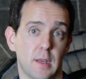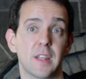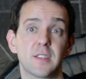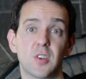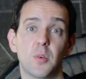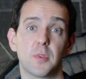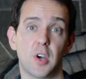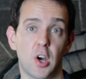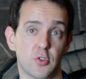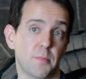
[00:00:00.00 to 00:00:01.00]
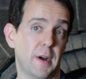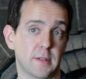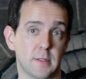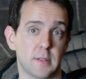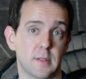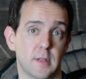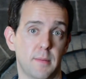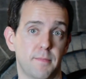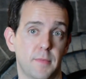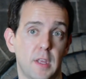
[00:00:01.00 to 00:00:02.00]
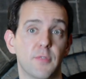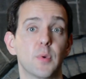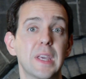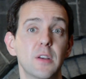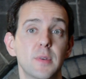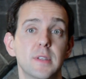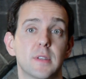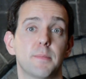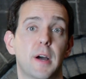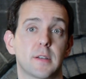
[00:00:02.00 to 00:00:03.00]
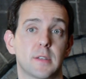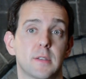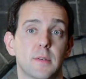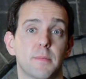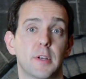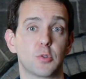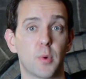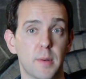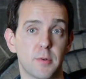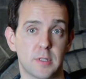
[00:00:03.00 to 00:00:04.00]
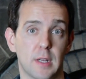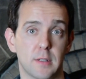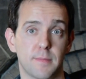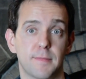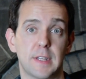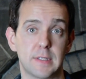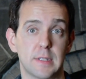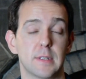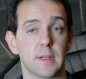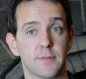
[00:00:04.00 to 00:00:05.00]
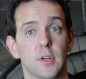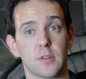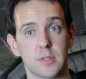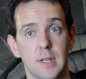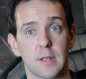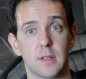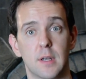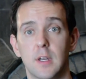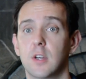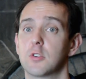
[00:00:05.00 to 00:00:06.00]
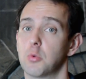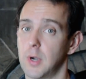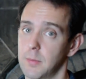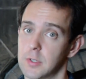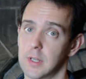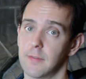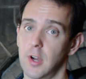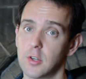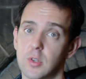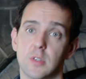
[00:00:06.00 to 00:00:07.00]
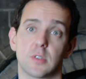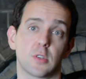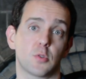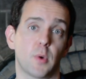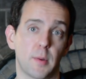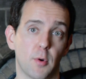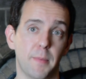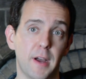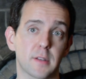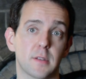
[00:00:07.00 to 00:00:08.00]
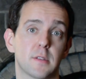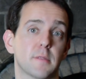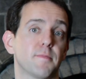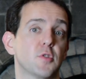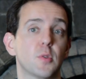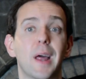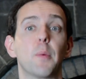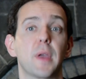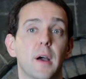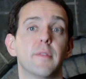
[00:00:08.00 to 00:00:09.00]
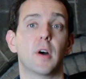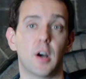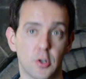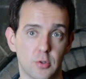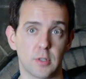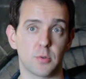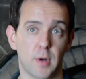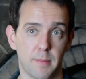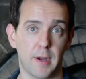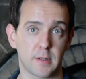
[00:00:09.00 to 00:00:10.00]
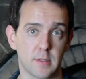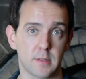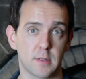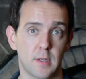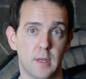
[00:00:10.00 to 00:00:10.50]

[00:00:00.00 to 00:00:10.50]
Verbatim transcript: again. Let's start with 100 boxes this time. If we increase the boxes by 20%, that's easy enough to understand. 20% of 100 is just 20 more boxes, so now we have 120 boxes.